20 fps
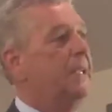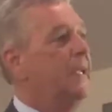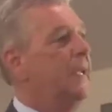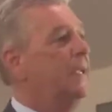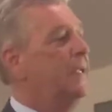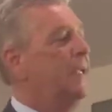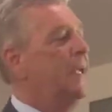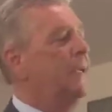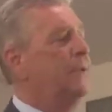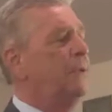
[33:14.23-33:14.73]

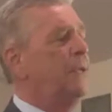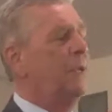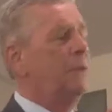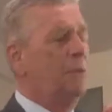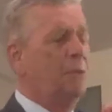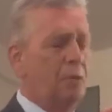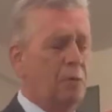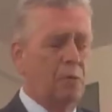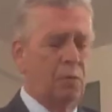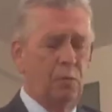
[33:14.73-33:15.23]
And
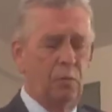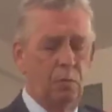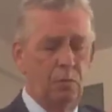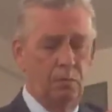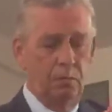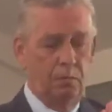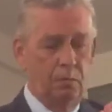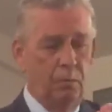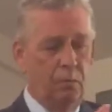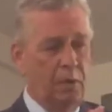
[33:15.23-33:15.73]
so
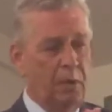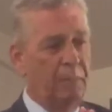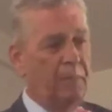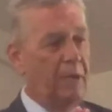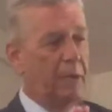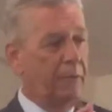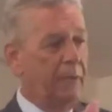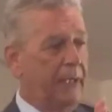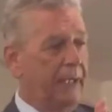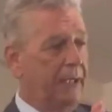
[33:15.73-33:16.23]
we're
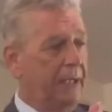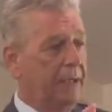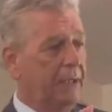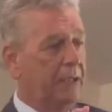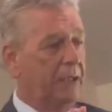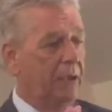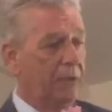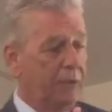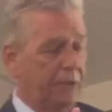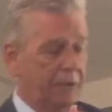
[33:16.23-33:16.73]
about ready to
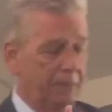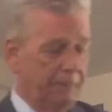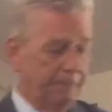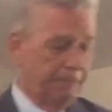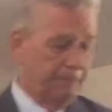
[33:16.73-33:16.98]
close.